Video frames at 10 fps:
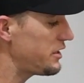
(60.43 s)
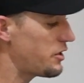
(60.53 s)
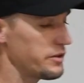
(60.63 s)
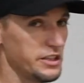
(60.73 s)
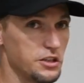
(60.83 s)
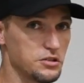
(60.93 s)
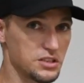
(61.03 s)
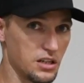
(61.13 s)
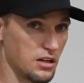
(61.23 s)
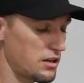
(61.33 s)
going to use
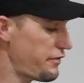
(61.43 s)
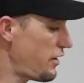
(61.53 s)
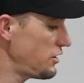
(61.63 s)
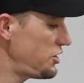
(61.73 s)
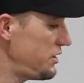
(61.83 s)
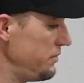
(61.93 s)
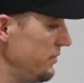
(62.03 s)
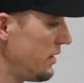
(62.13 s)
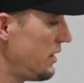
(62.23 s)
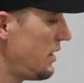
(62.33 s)
the hook function,
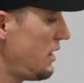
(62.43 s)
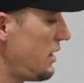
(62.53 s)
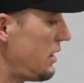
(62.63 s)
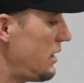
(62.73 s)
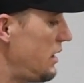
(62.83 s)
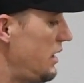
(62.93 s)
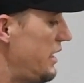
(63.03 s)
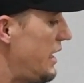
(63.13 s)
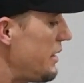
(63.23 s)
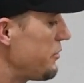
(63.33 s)

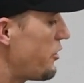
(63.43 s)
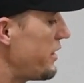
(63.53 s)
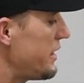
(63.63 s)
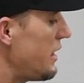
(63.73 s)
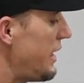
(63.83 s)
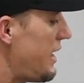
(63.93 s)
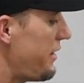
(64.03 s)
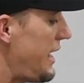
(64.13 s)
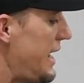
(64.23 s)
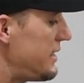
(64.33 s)
and I'm going to allow
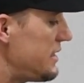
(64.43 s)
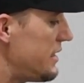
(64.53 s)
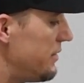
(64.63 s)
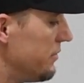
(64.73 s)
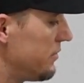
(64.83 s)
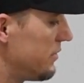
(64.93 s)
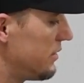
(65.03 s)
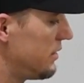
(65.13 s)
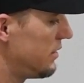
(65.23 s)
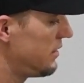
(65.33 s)
that to
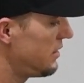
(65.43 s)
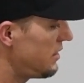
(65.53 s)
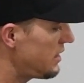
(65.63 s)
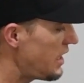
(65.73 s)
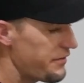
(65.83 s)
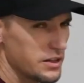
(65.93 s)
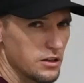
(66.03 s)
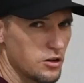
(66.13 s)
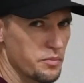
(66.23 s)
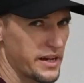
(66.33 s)
give you a
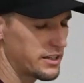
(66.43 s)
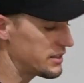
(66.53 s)
little better